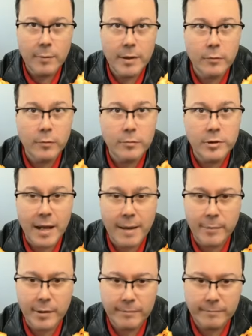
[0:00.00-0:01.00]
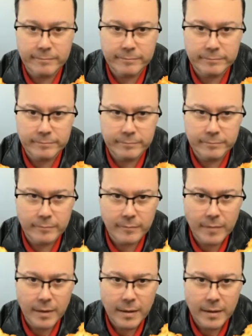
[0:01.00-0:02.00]
Ritual Chamber.
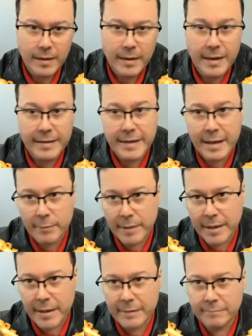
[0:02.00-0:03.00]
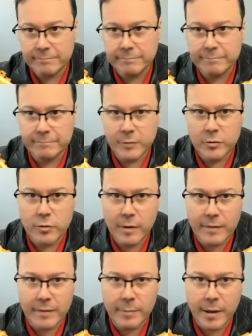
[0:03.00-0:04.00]
And then we can draw
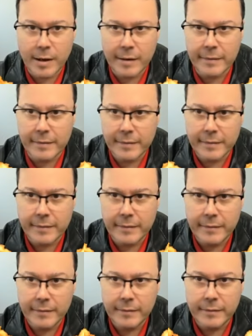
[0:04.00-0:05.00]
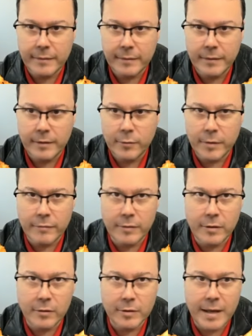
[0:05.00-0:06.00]
some cards with
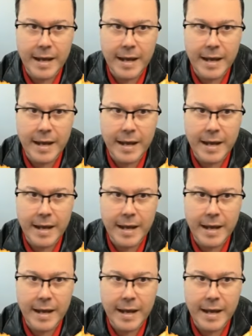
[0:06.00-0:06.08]
Unholy